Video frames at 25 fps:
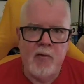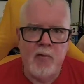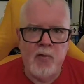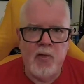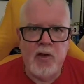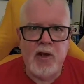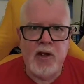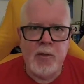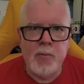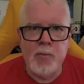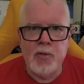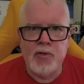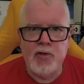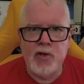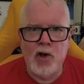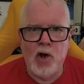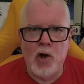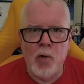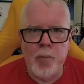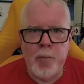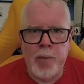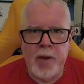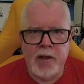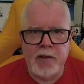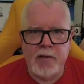Vidimo se
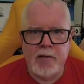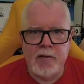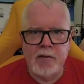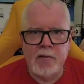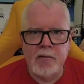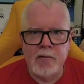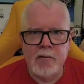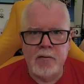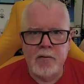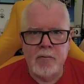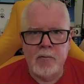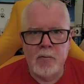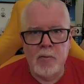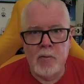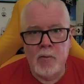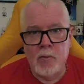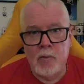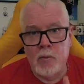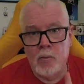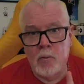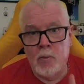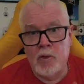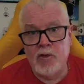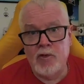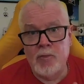opet,
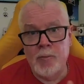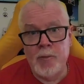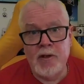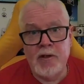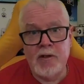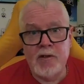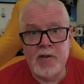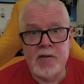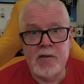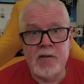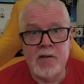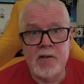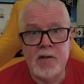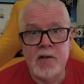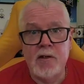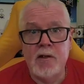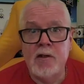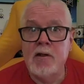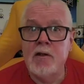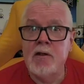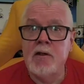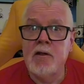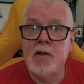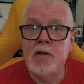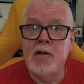which means
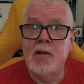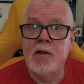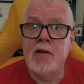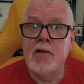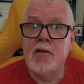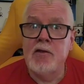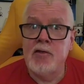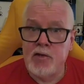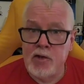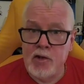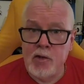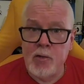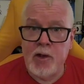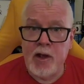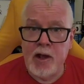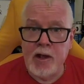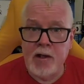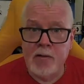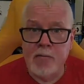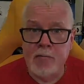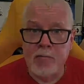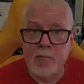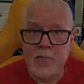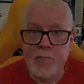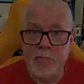see you
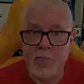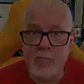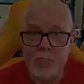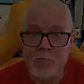again.